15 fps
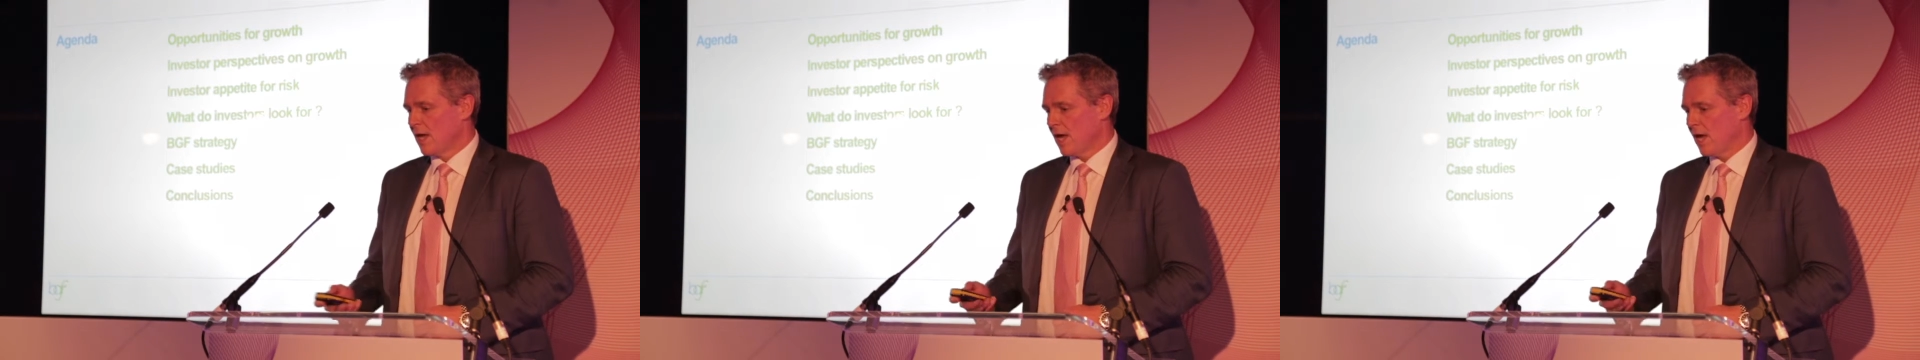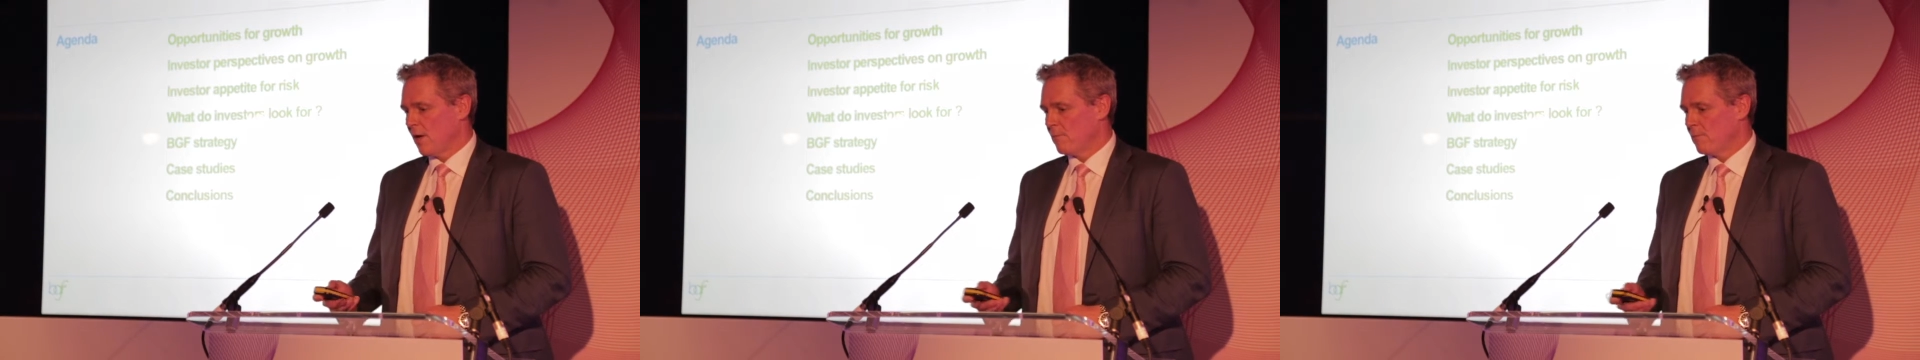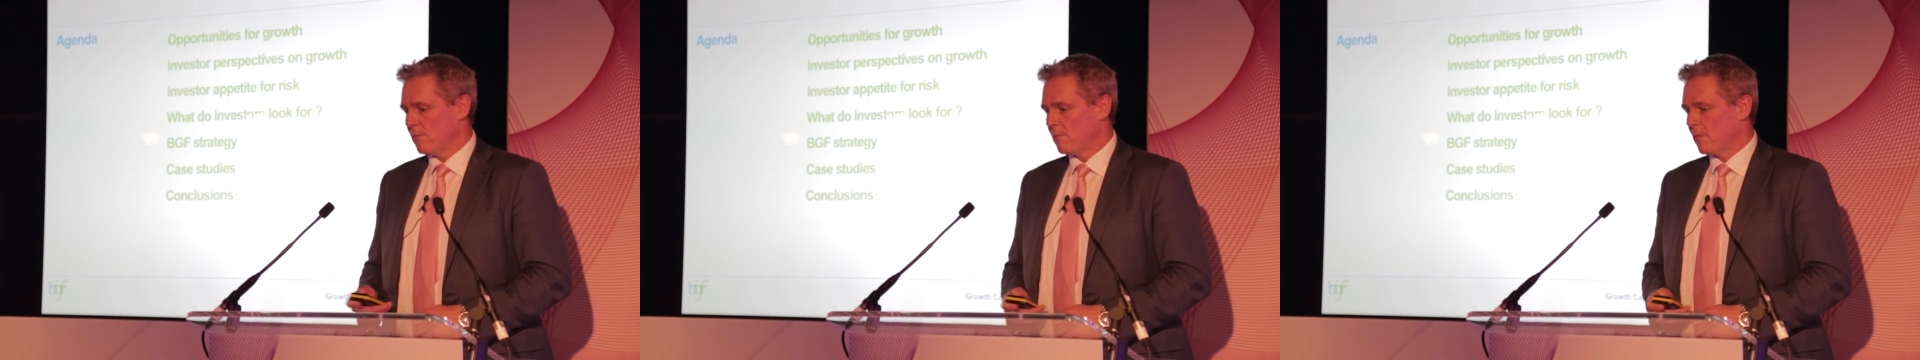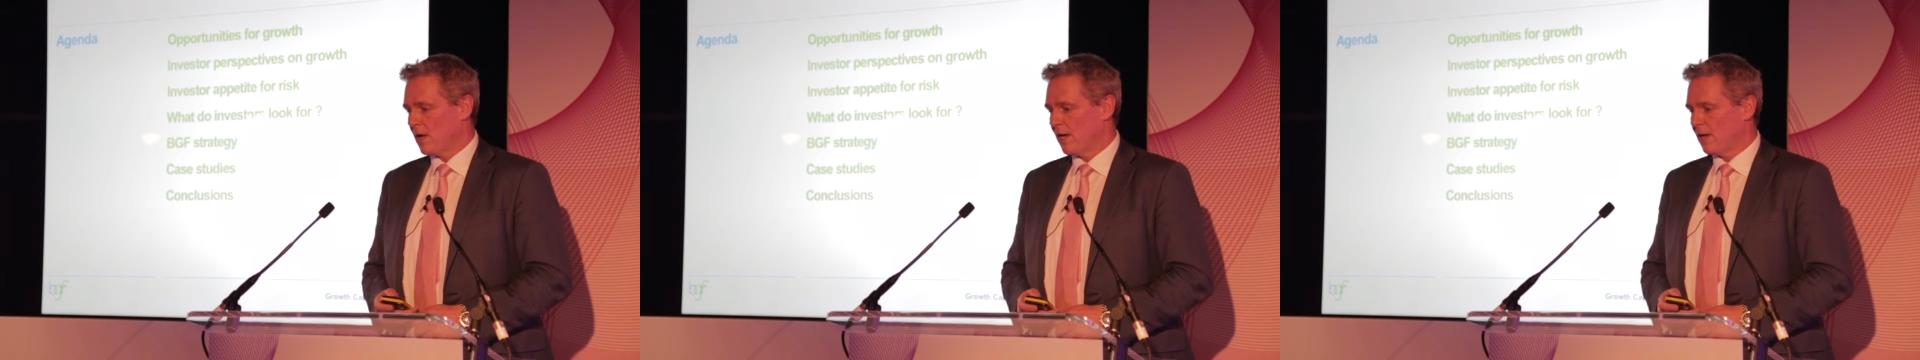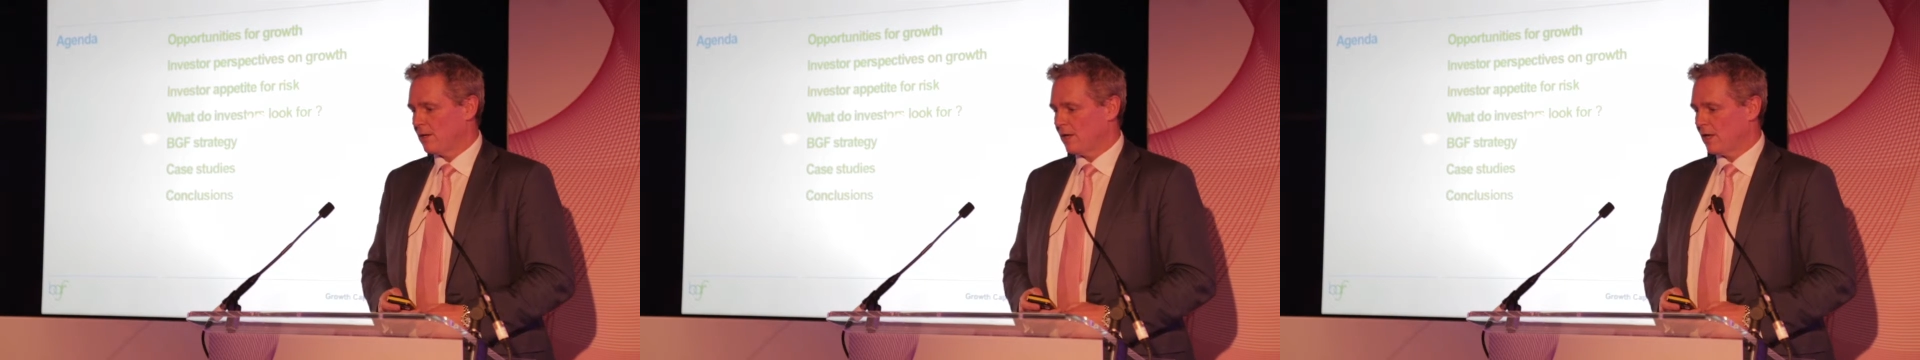
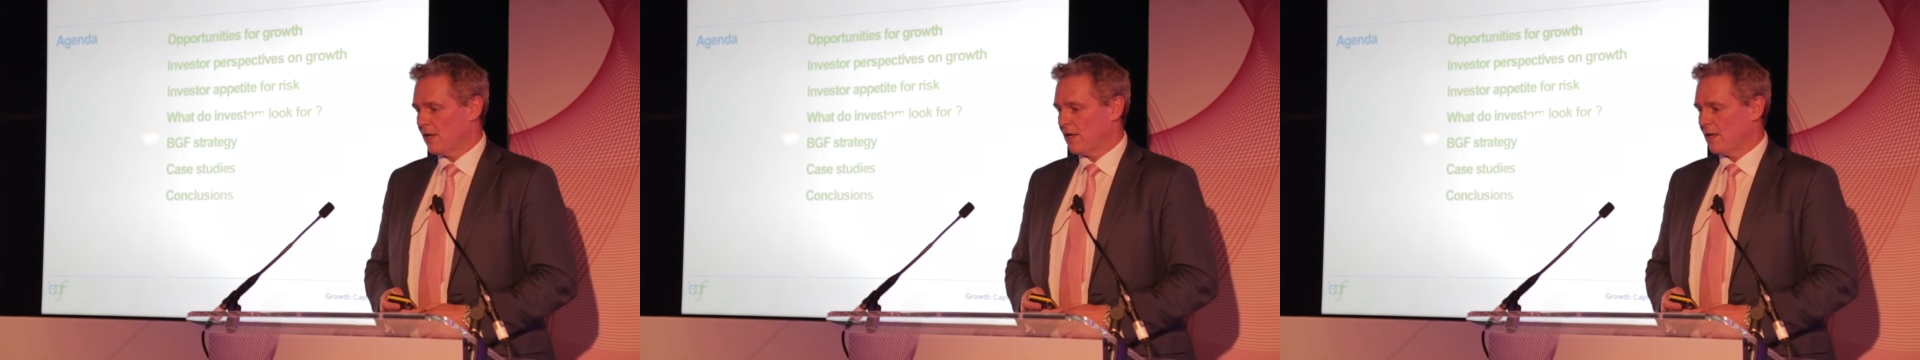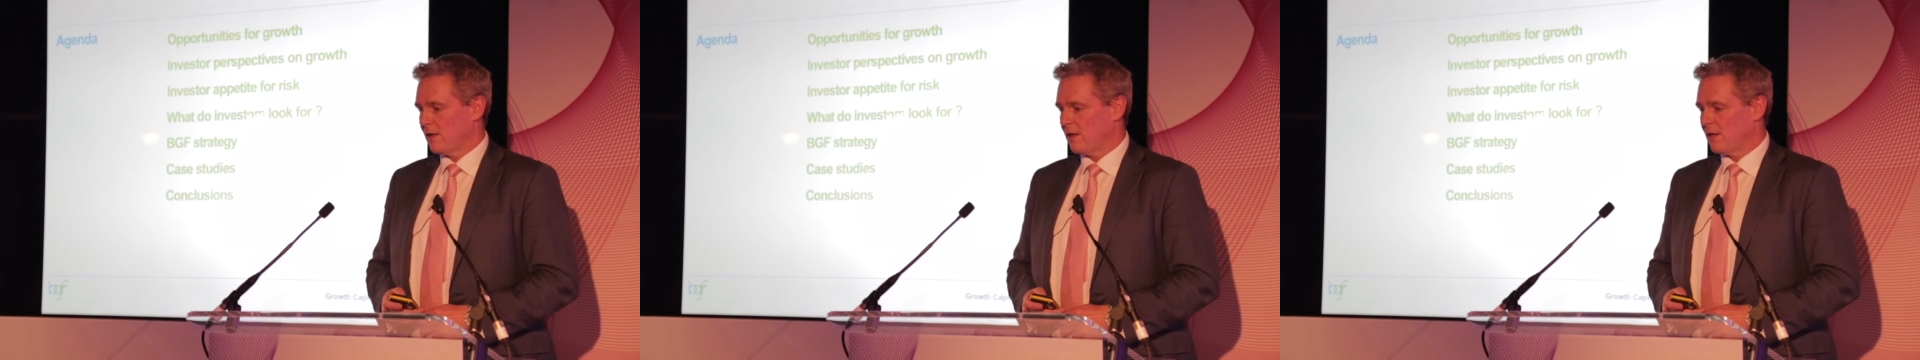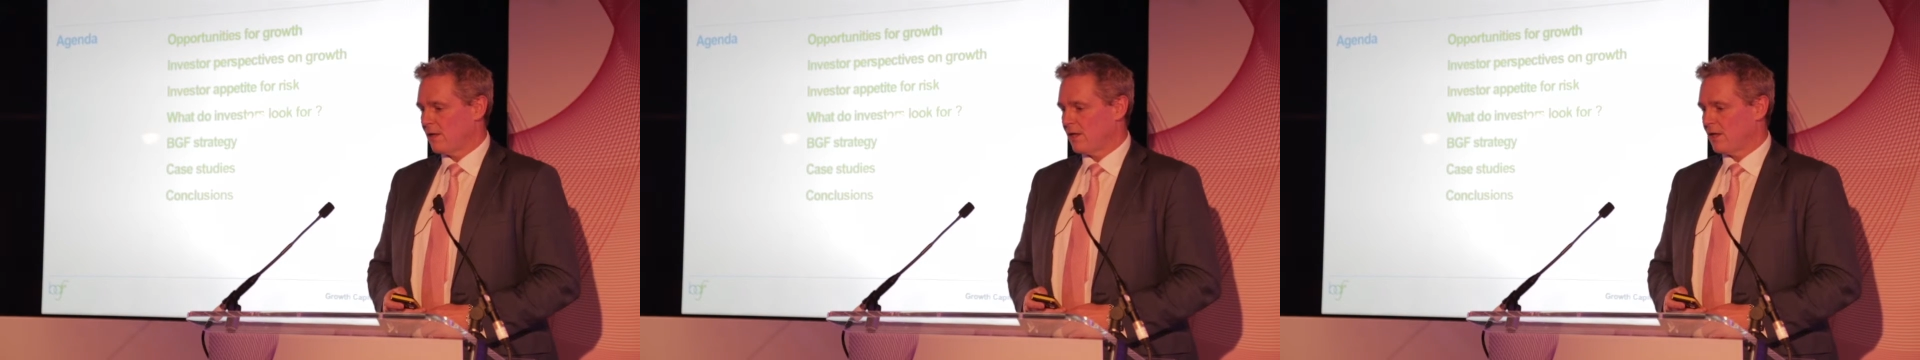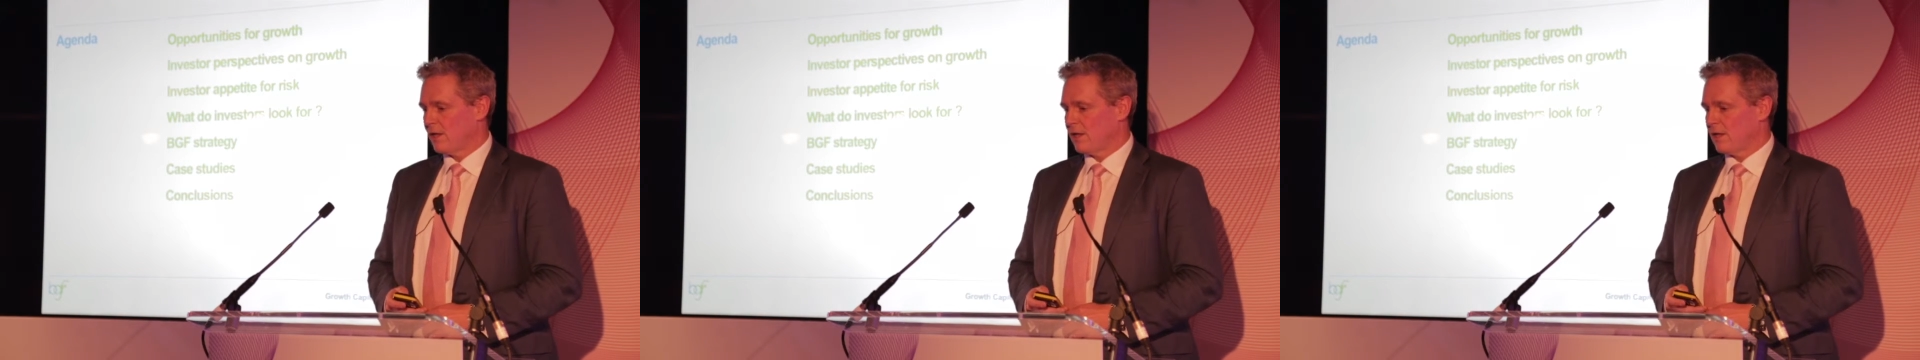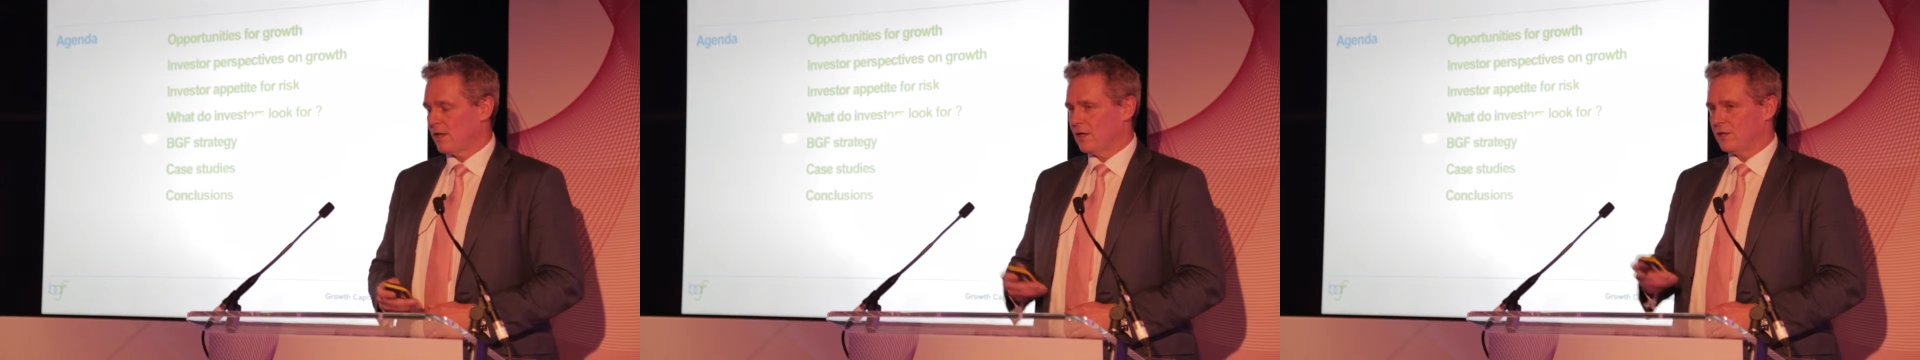My
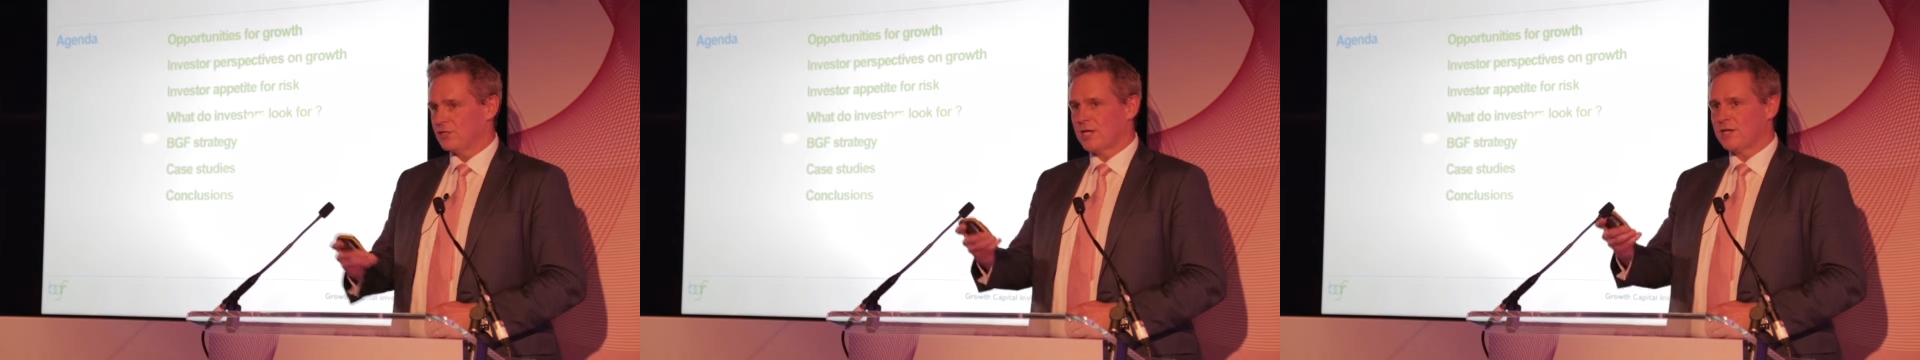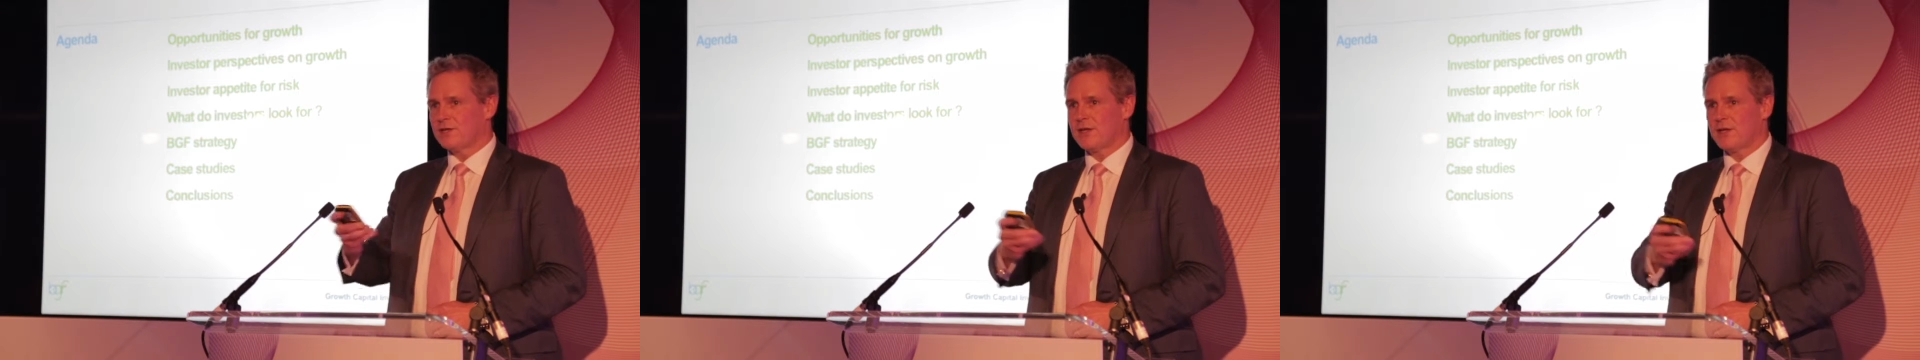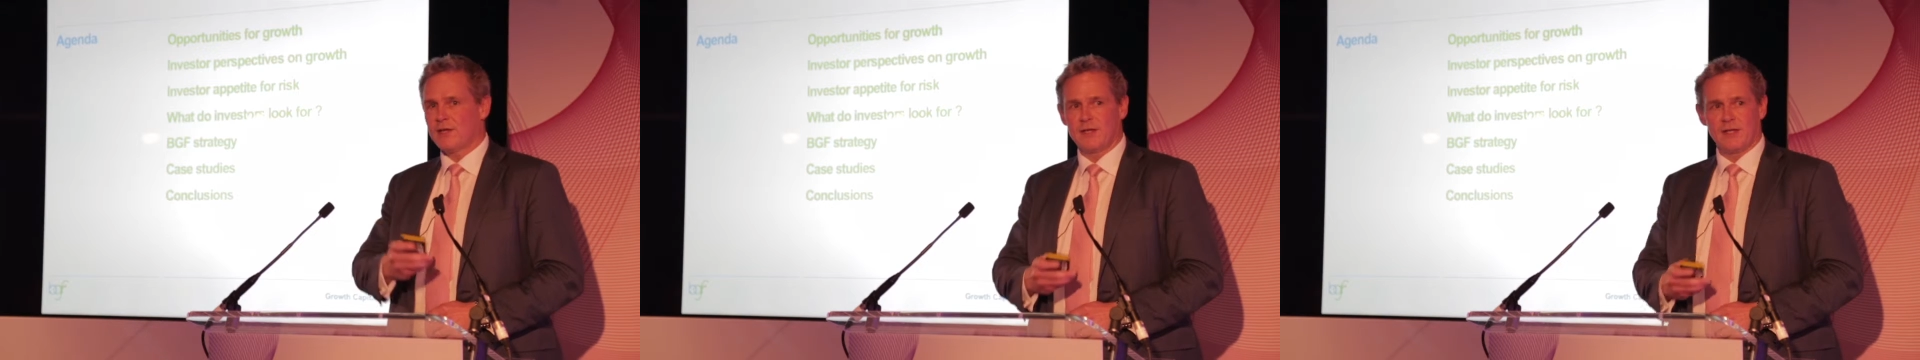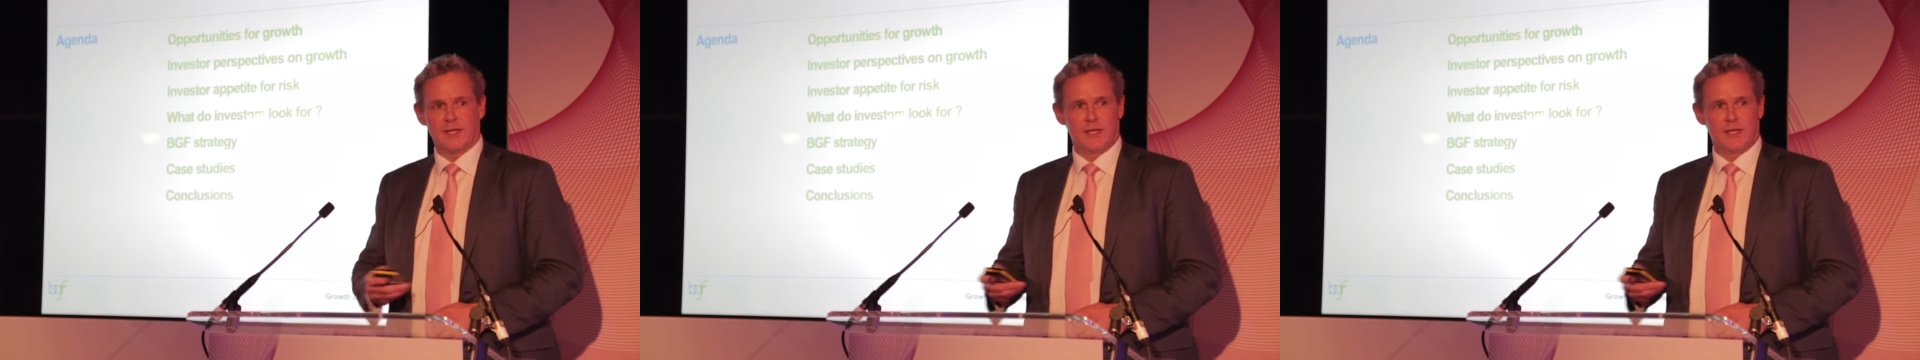agenda